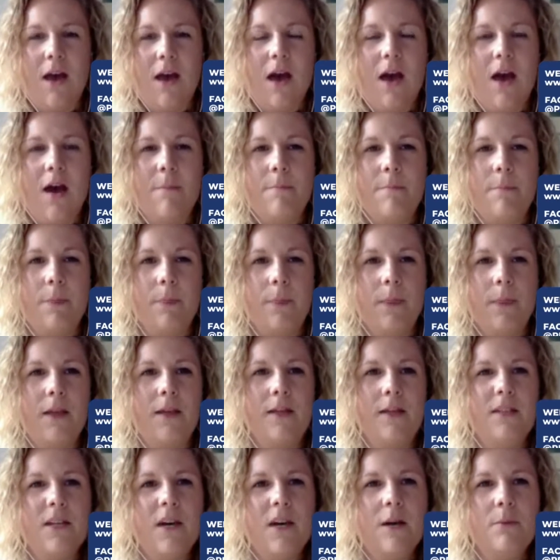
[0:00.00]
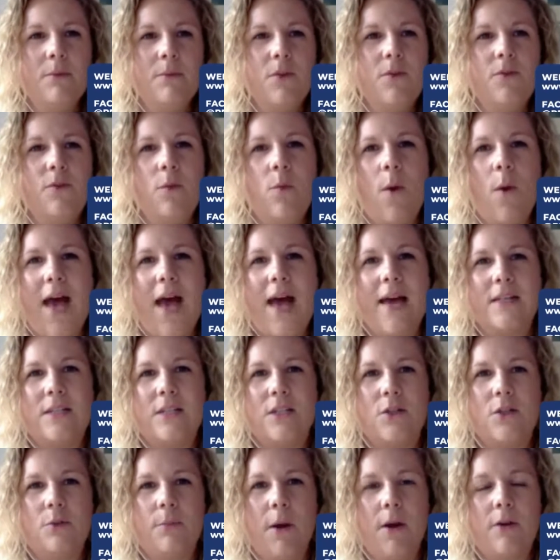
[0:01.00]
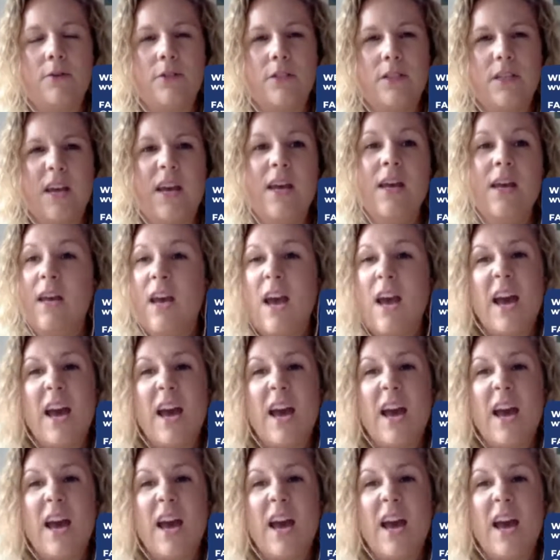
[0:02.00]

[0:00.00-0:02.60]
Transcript: In terms of where do you post it,